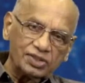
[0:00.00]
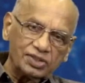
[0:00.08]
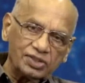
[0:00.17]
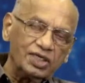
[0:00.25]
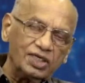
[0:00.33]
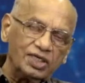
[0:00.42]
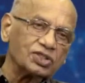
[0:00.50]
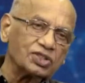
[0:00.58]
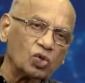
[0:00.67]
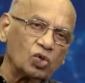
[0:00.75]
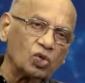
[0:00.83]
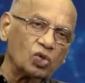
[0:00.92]
And 10
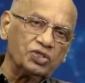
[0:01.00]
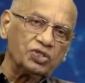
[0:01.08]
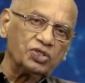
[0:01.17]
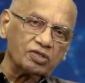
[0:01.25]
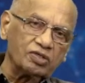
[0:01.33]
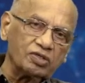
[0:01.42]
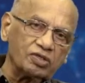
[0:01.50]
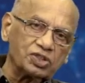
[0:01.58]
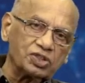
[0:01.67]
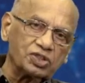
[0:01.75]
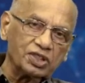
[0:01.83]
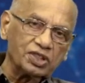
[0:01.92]
years durability,
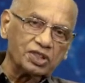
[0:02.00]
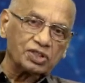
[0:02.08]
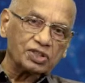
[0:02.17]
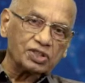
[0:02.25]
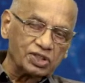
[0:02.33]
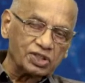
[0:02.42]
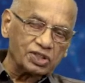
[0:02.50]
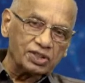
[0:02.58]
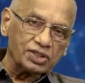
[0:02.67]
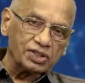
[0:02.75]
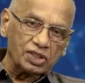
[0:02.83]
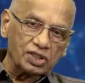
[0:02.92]
which the international
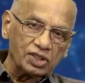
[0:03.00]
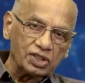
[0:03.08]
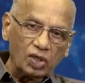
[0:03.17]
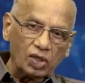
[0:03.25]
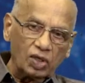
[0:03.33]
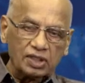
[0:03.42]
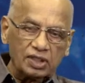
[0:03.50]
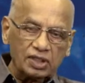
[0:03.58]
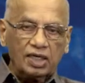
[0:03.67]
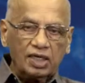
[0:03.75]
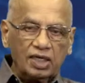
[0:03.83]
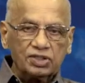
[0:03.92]
standards require,
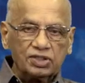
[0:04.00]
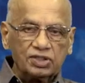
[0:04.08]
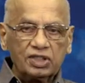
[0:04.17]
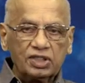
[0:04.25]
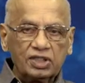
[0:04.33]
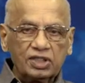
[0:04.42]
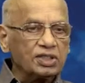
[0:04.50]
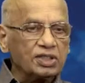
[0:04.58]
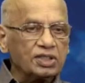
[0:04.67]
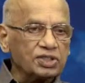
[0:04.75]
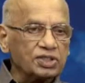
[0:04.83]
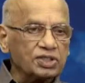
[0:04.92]
is
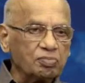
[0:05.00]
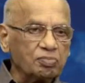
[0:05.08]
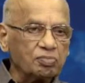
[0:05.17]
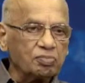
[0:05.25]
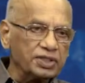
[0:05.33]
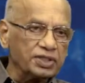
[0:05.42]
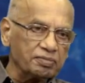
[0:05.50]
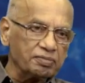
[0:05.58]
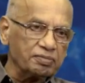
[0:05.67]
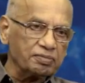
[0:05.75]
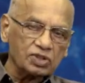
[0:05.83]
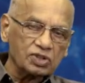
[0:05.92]
360 million
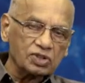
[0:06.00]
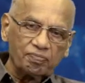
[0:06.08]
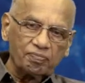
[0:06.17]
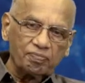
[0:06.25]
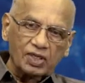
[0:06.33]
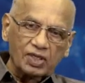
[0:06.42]
times.